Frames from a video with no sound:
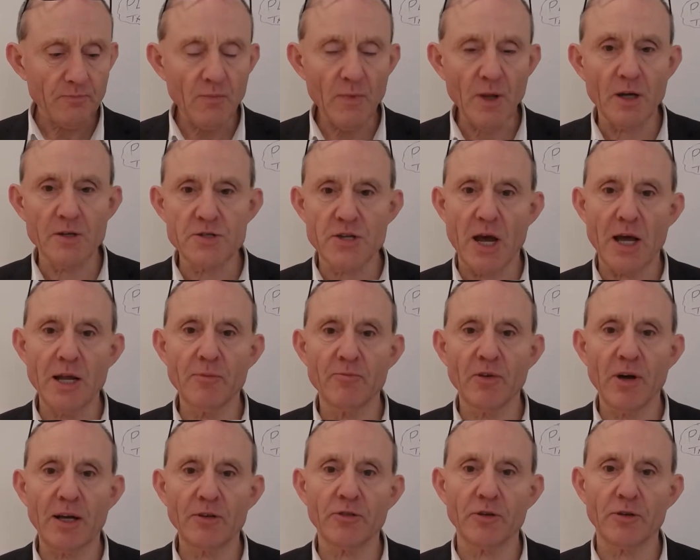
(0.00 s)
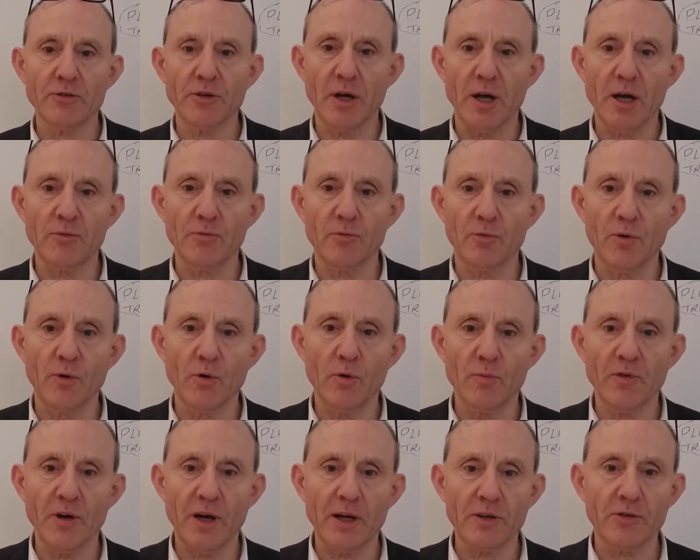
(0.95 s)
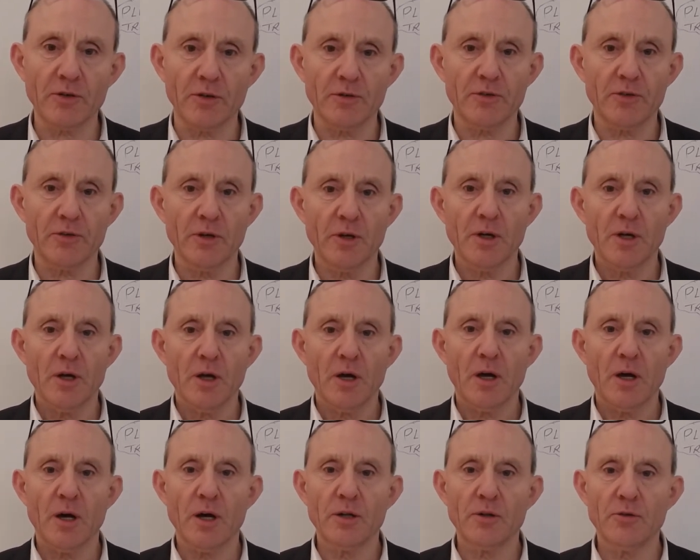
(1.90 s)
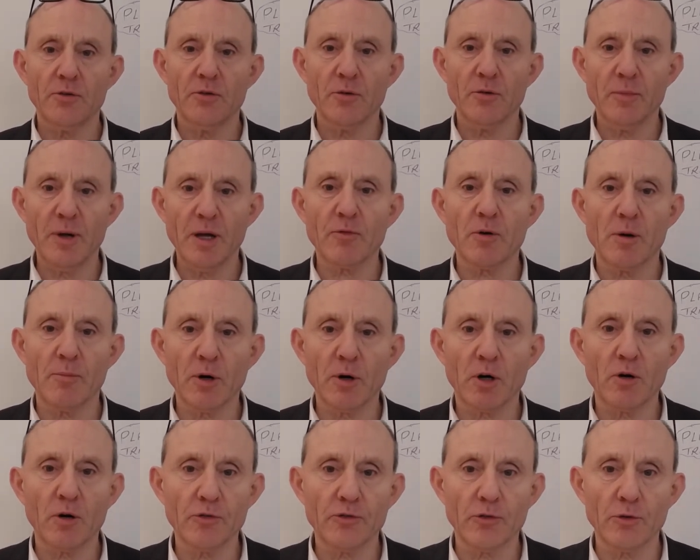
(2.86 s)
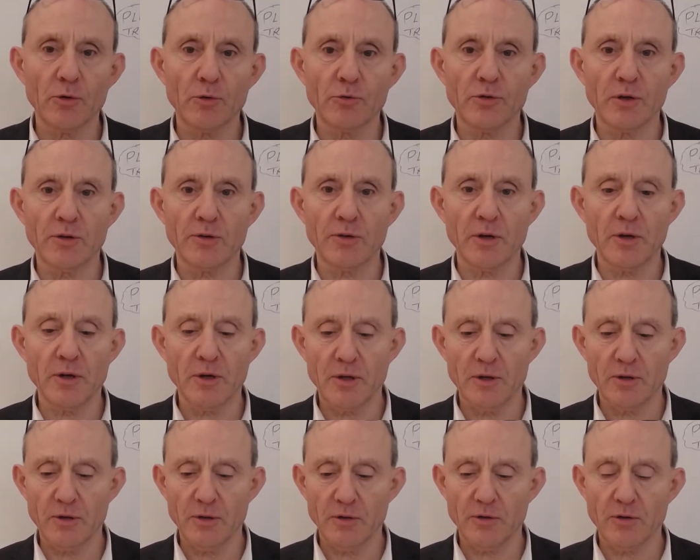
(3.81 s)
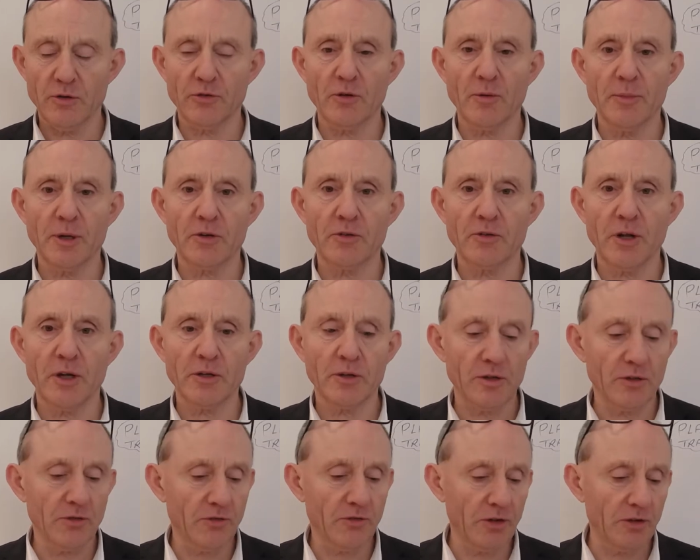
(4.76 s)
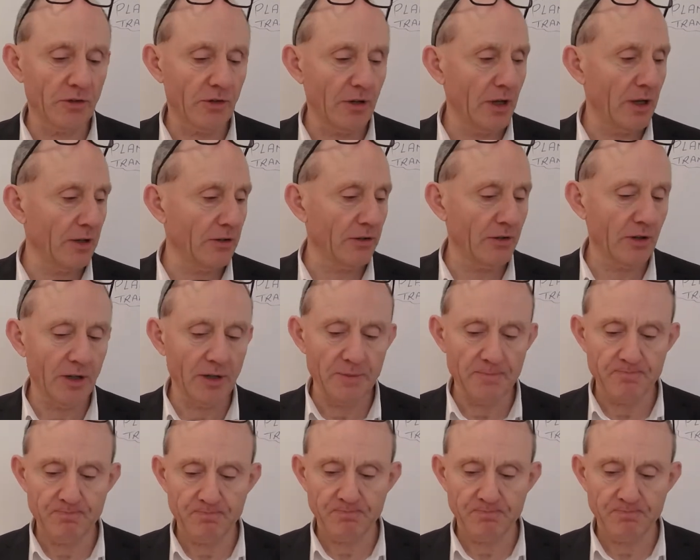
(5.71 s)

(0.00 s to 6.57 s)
Xylem Vessels and Floam Vessels, and you may have come across those to some extent at GCSE.